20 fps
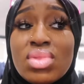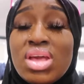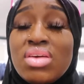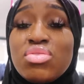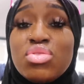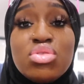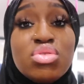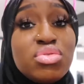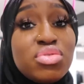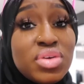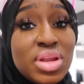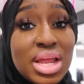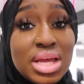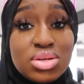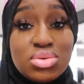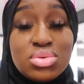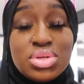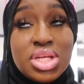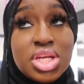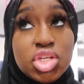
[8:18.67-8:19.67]
if you feel
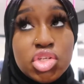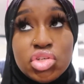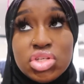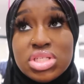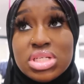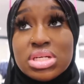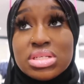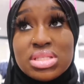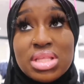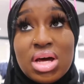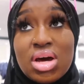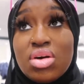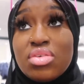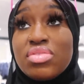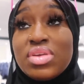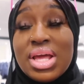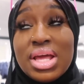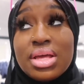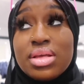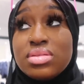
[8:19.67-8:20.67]
like you need to treat
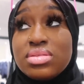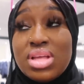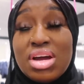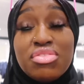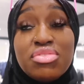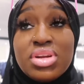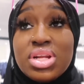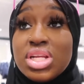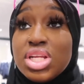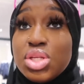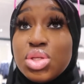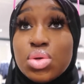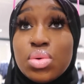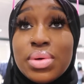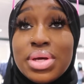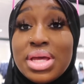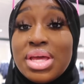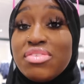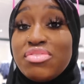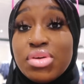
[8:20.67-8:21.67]
yourself like definitely do
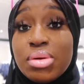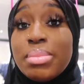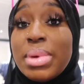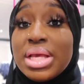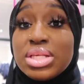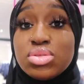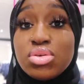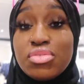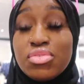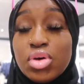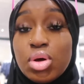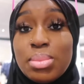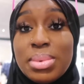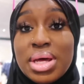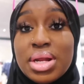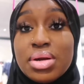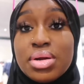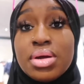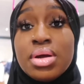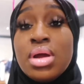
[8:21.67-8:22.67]
it if it makes you feel
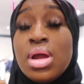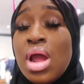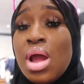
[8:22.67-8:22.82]
better